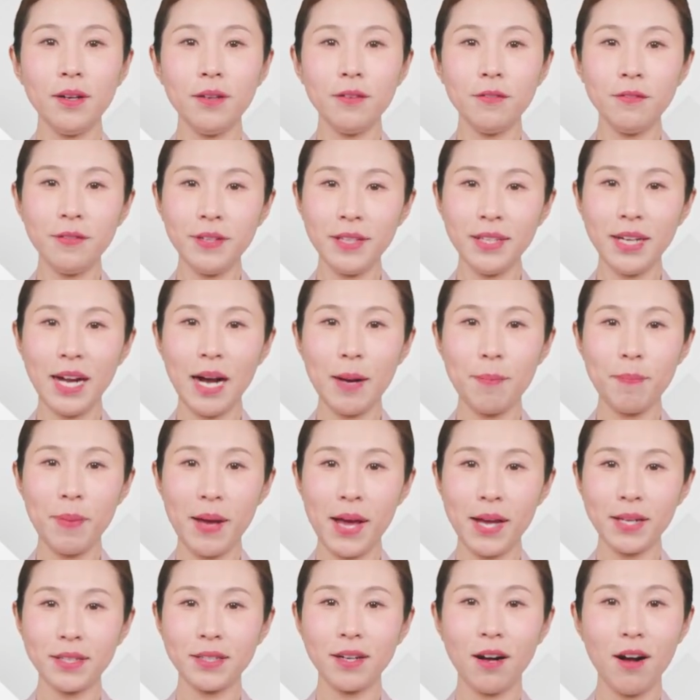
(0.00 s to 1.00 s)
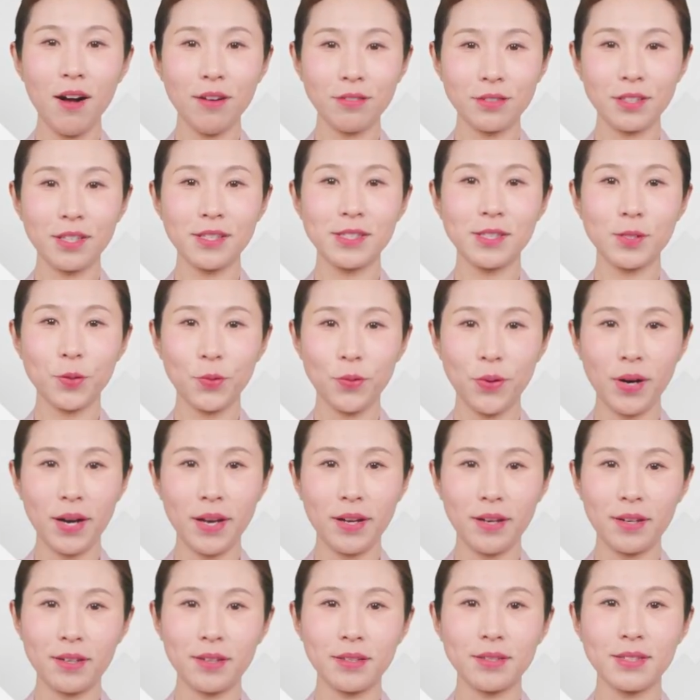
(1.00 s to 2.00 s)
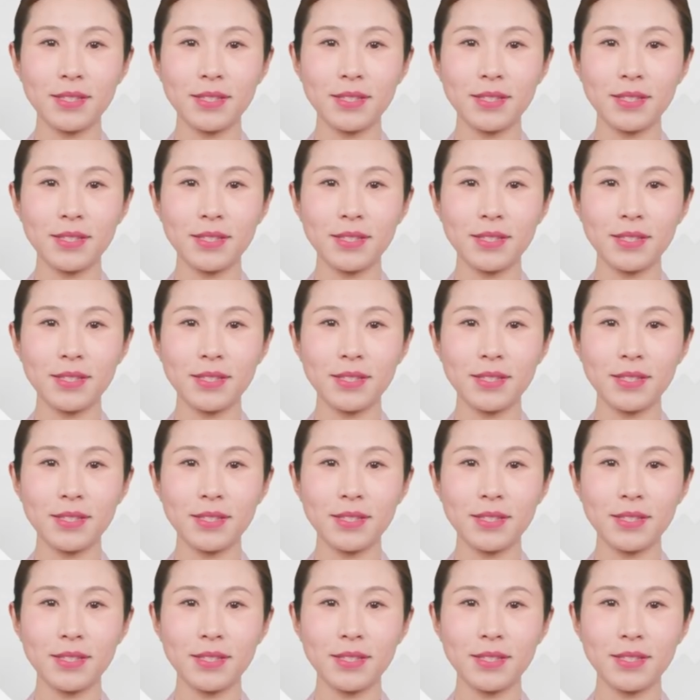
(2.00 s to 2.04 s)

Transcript: We are back on the square,